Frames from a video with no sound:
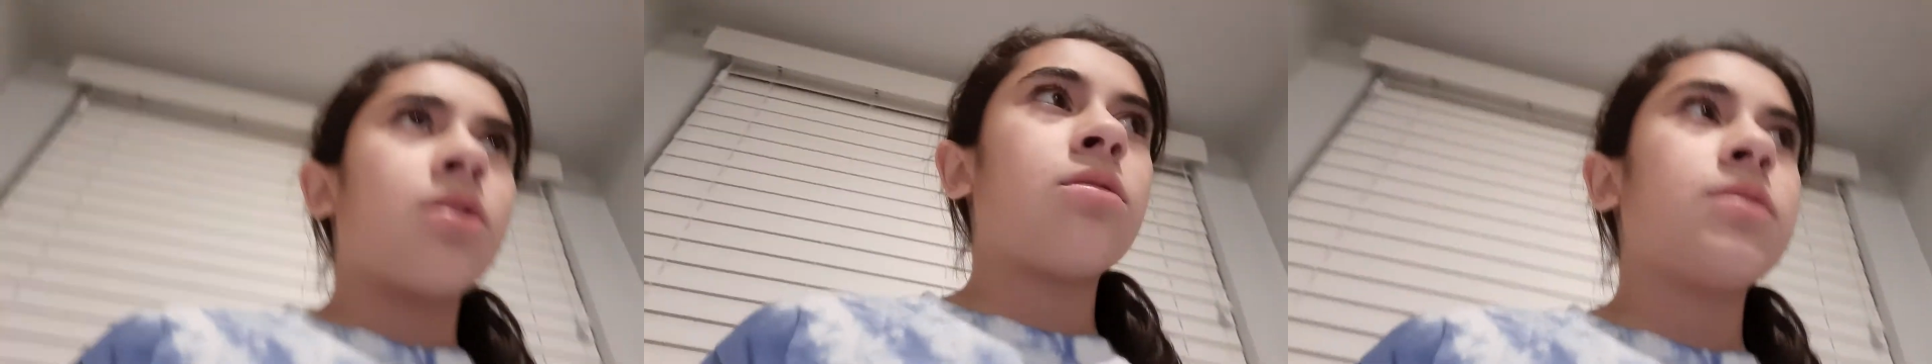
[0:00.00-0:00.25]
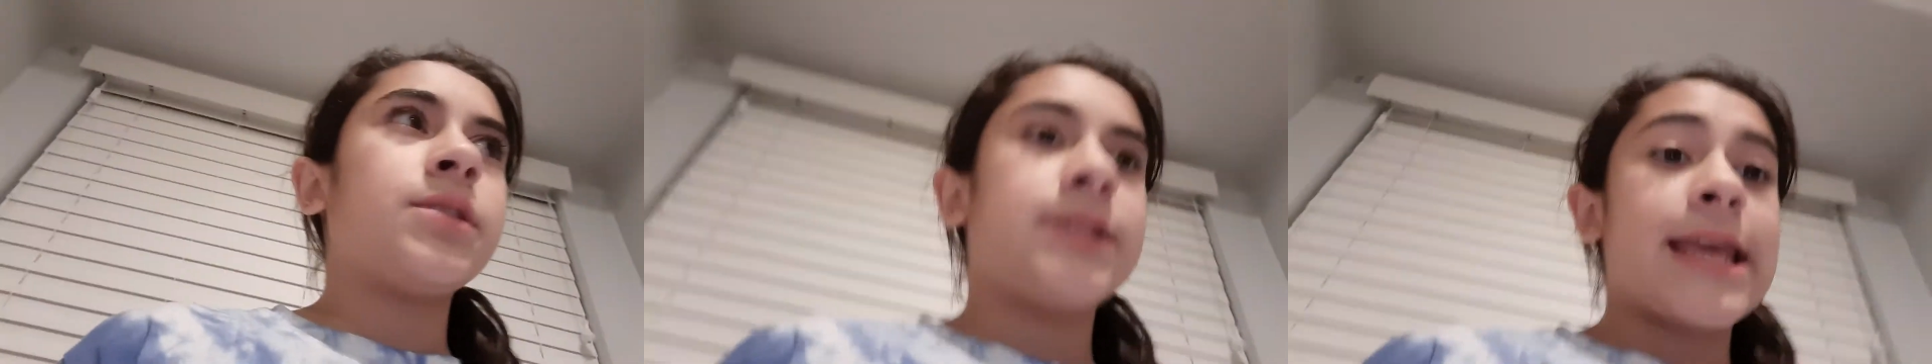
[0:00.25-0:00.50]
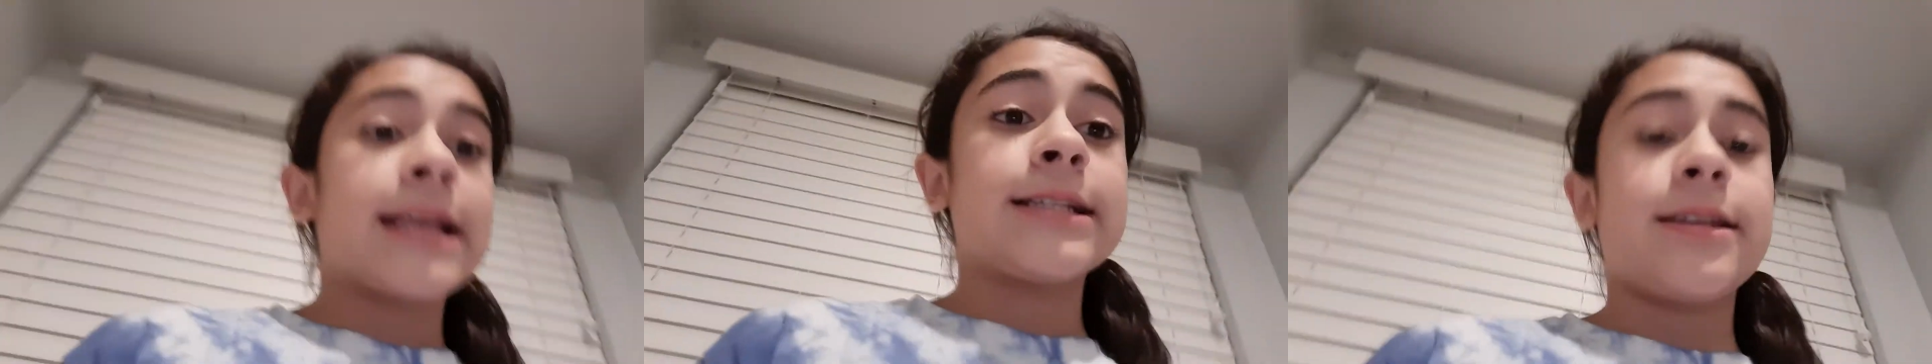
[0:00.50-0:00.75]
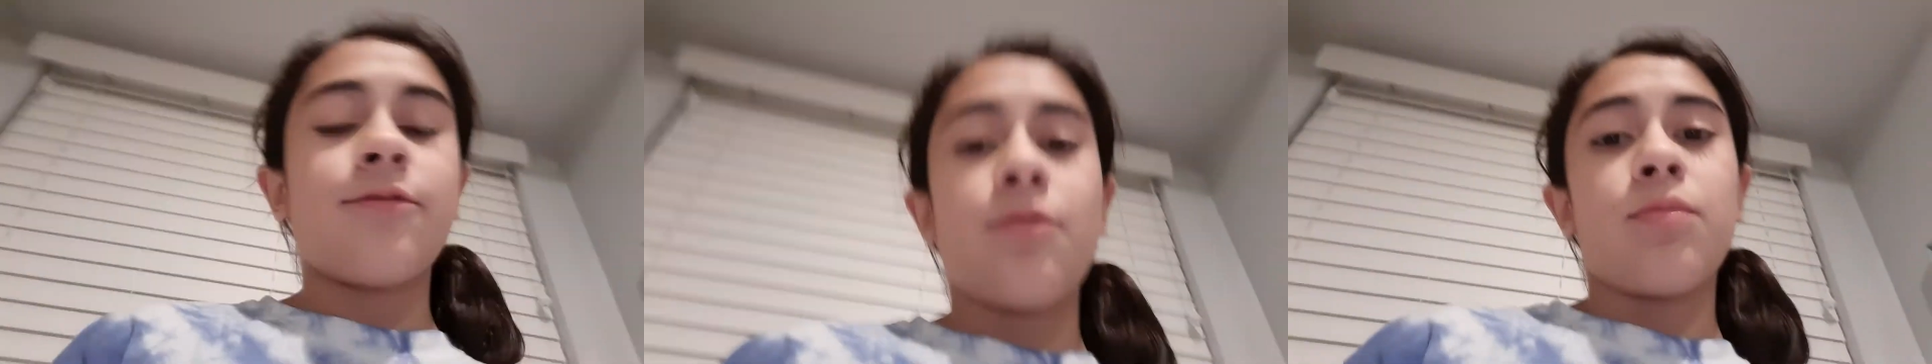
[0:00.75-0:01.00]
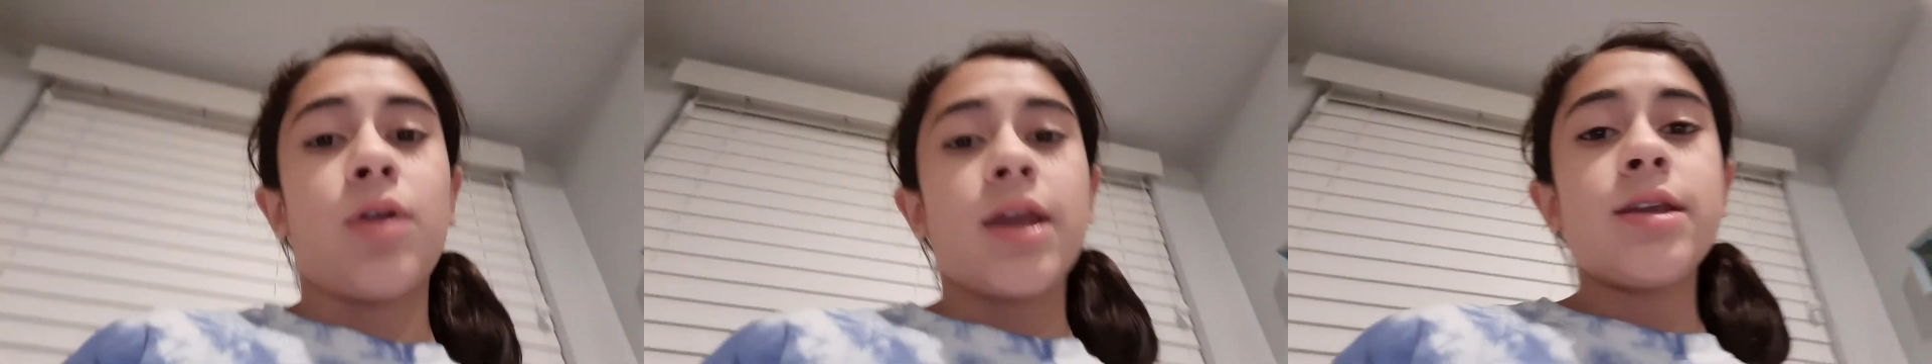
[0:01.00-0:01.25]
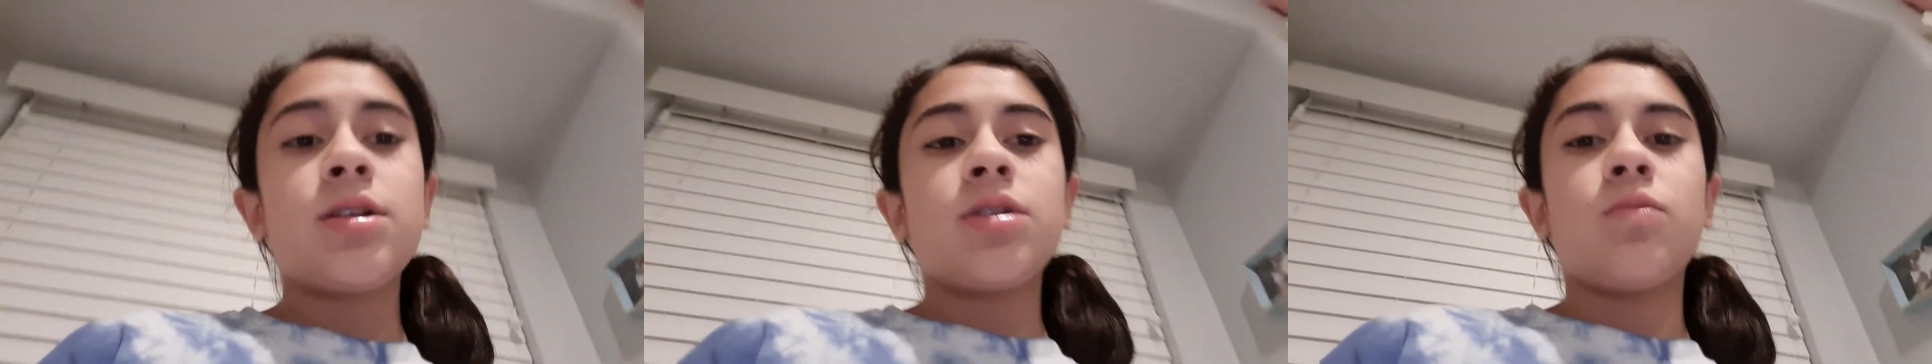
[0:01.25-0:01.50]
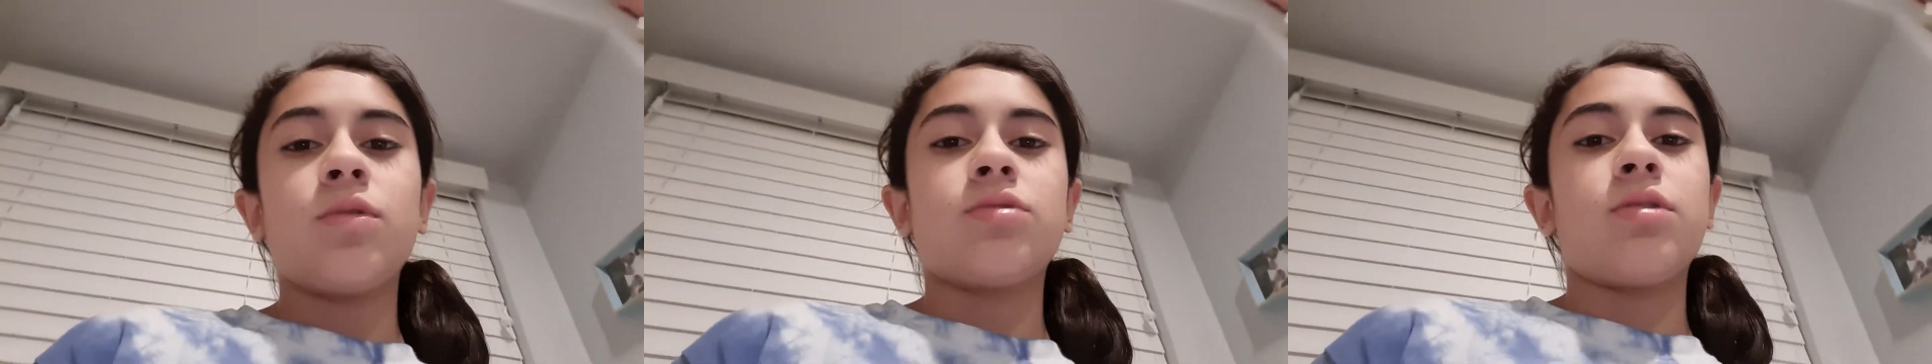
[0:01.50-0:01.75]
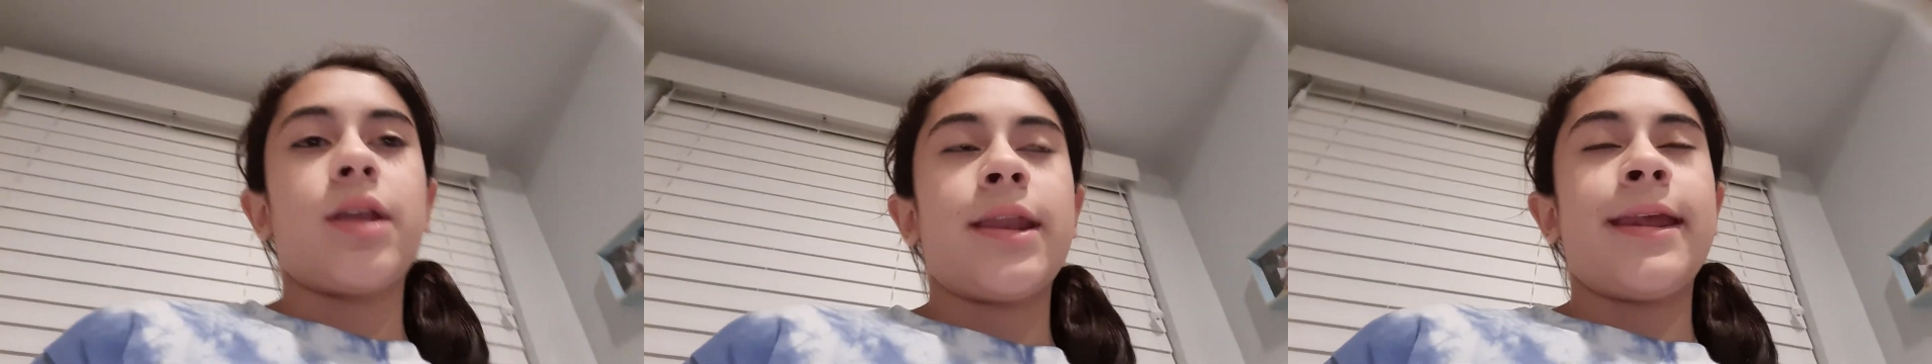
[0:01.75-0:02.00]
is Thanksgiving break, which
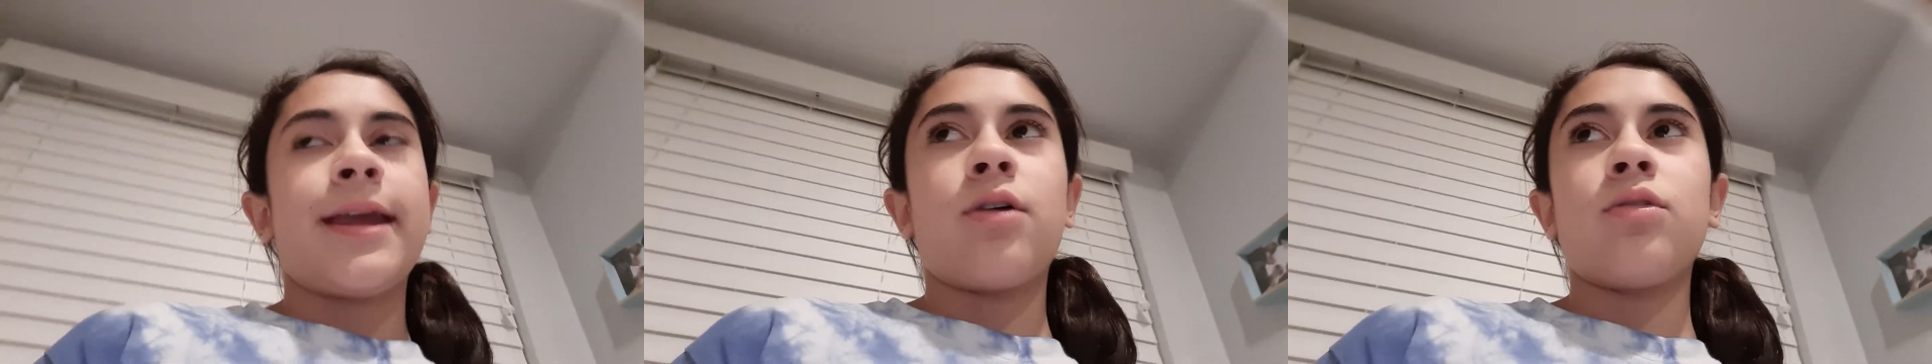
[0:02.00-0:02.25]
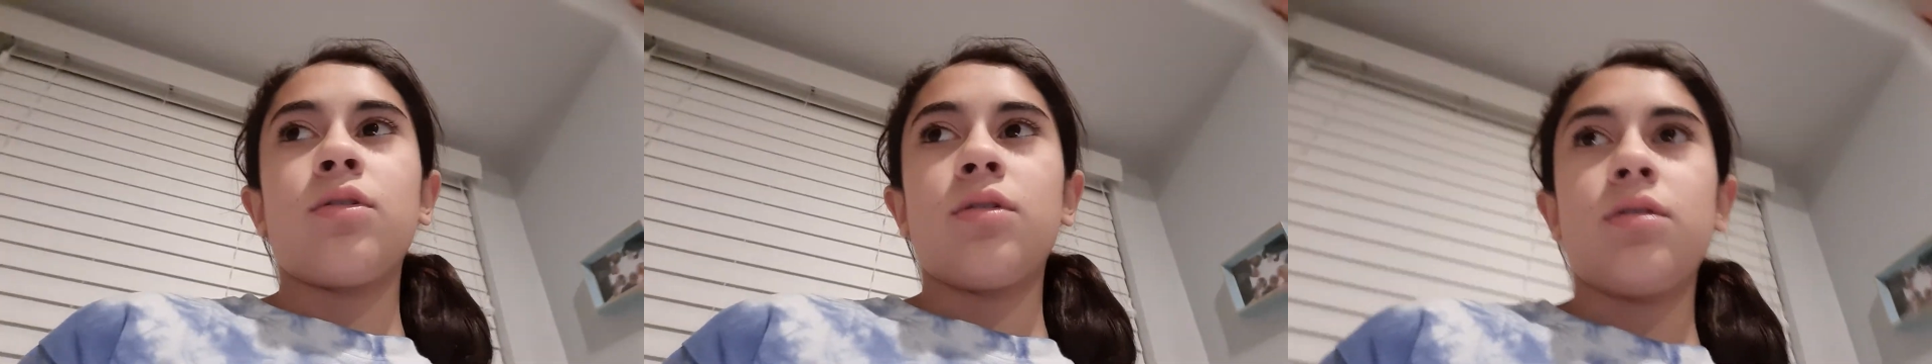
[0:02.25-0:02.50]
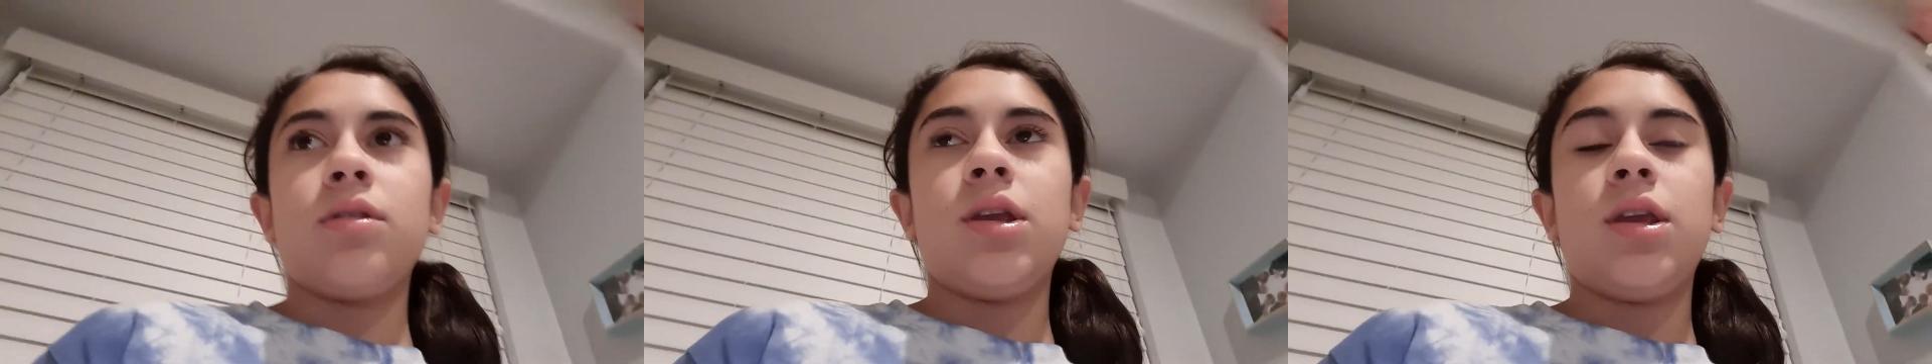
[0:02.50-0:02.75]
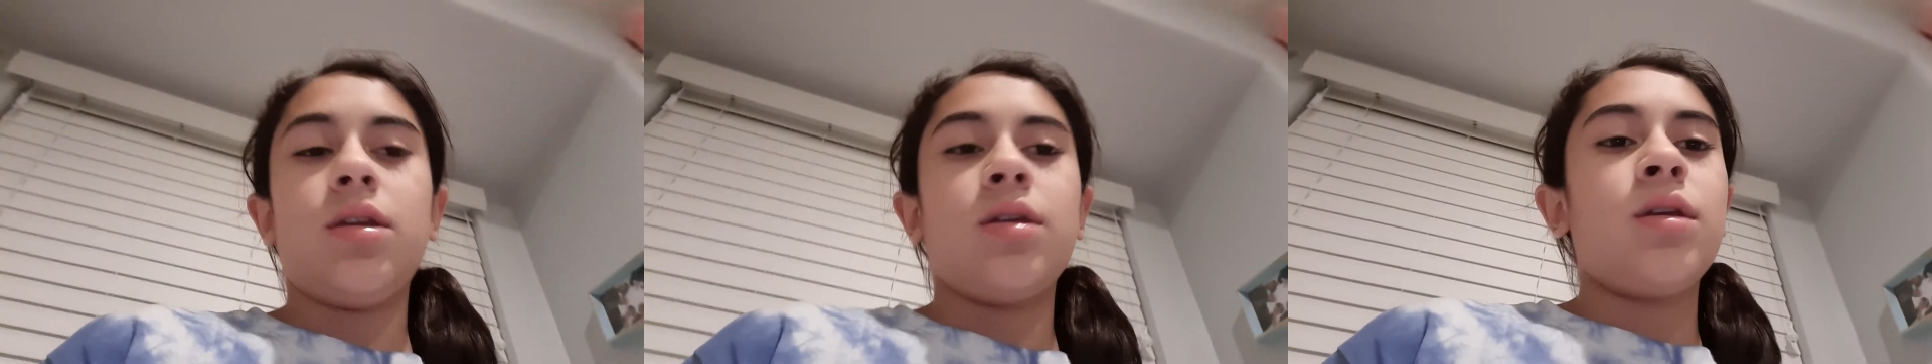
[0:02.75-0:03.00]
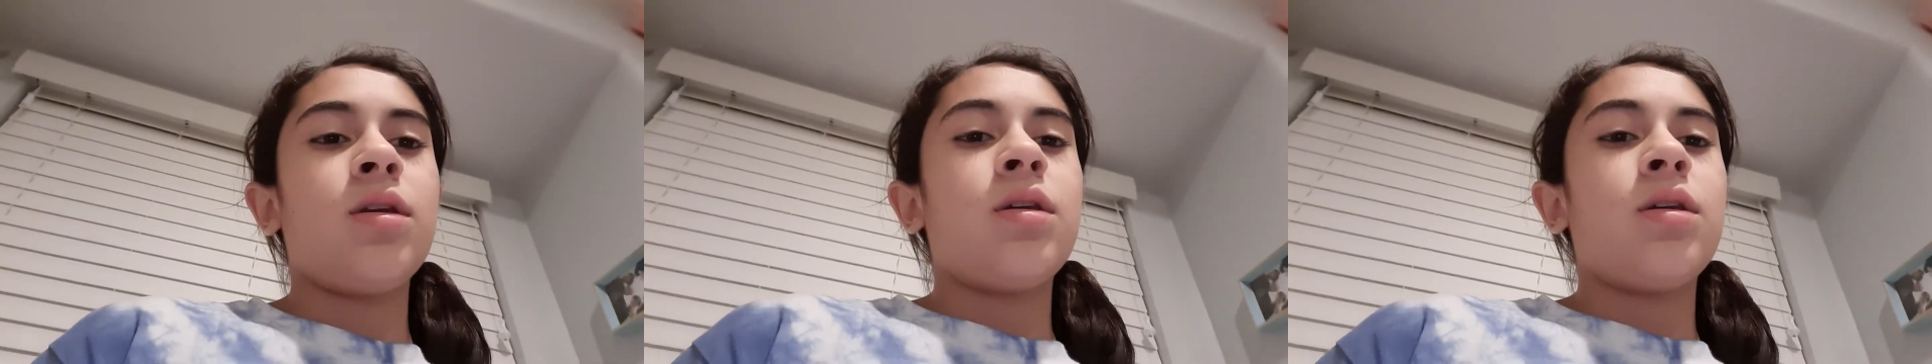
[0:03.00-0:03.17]
we're getting out early.